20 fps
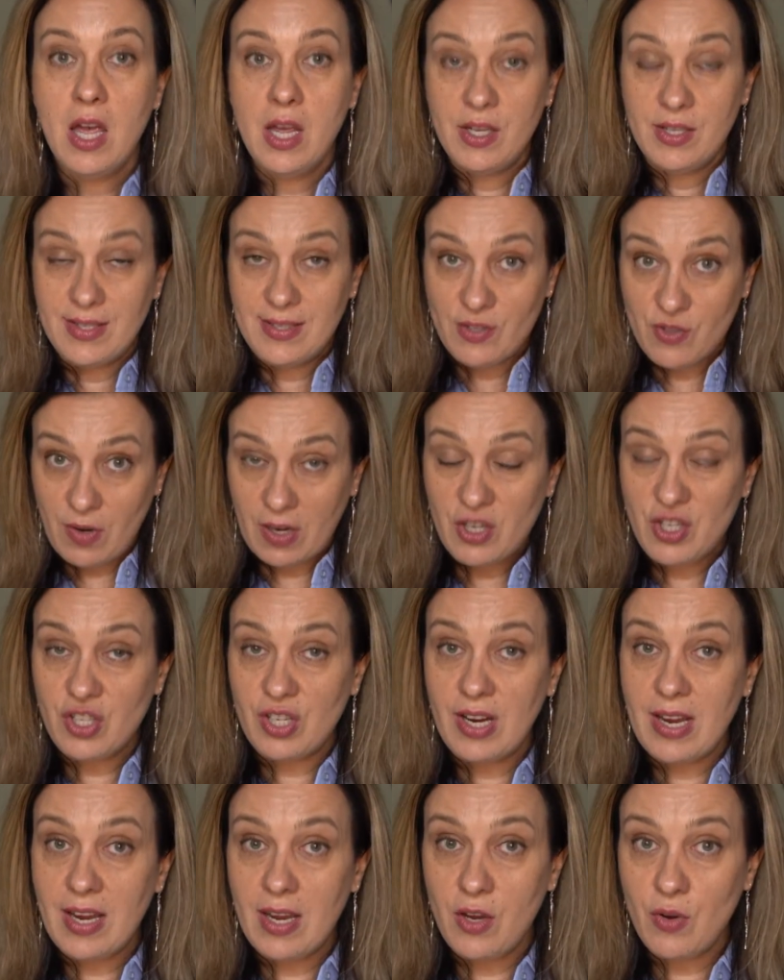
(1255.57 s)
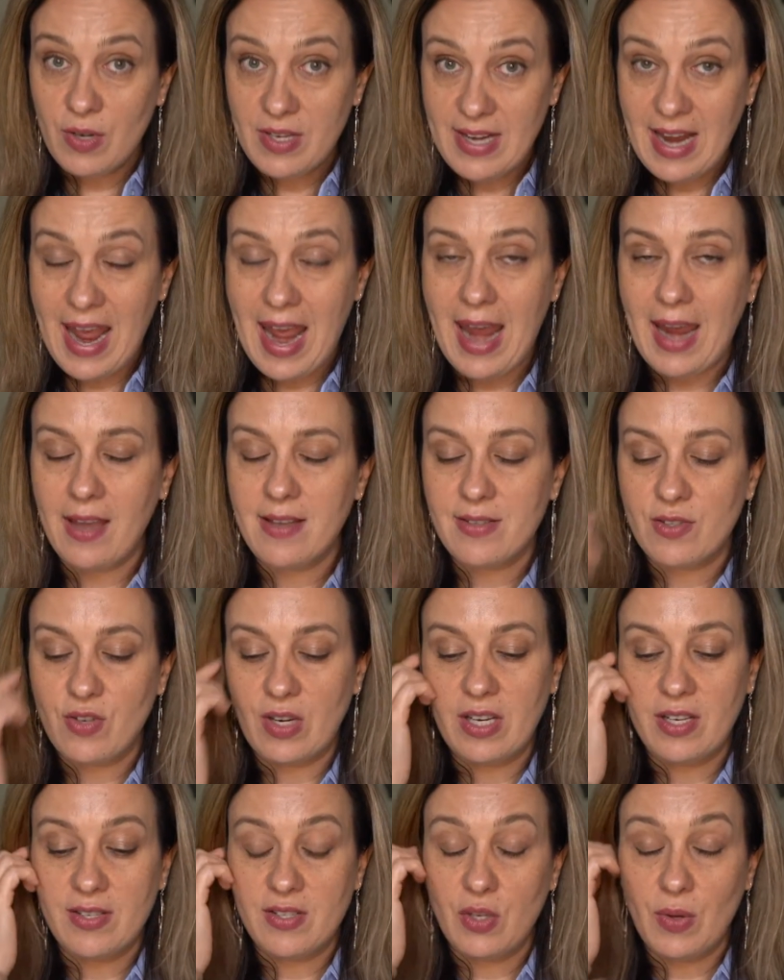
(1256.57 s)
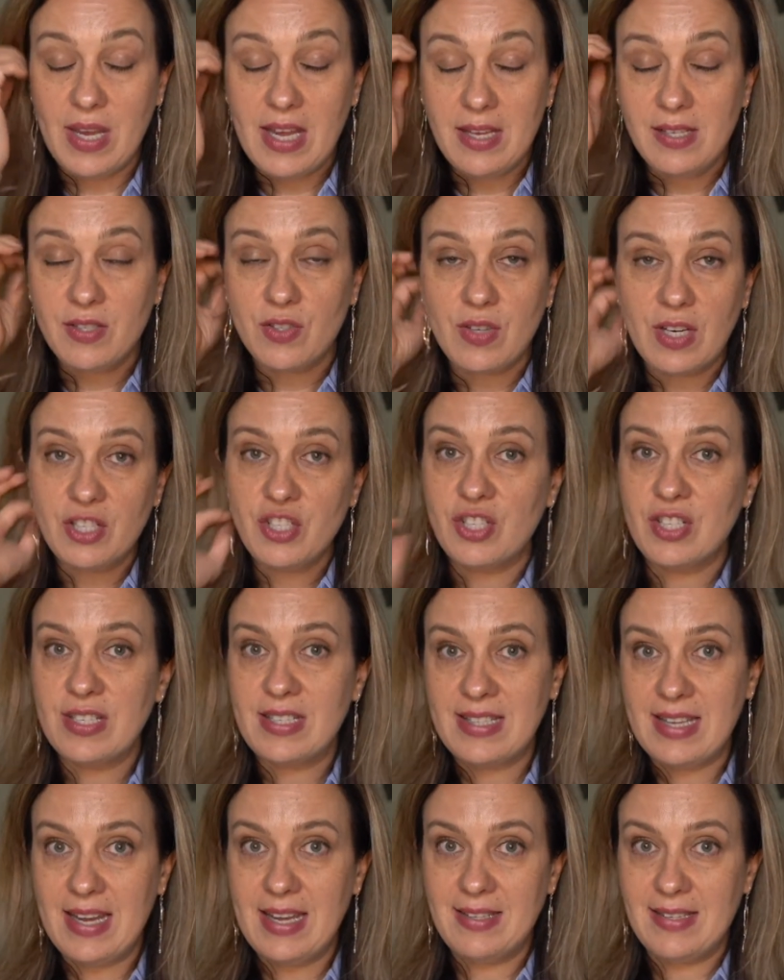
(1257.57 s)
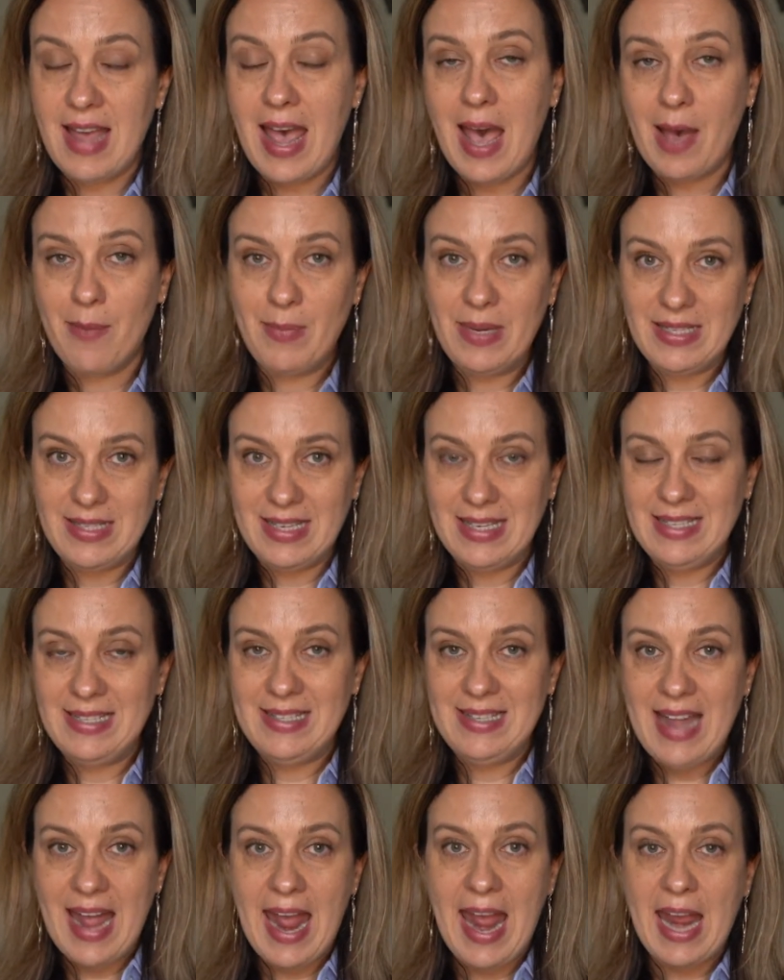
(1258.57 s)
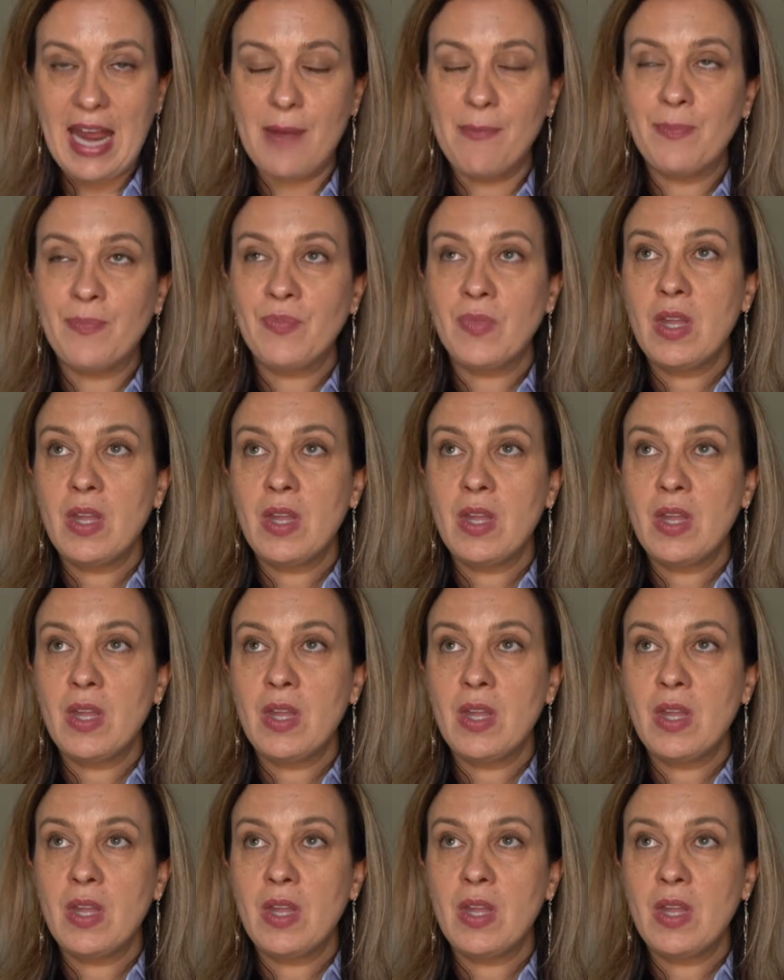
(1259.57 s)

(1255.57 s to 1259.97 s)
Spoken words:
Structuring your day. So he structures his habits, his day,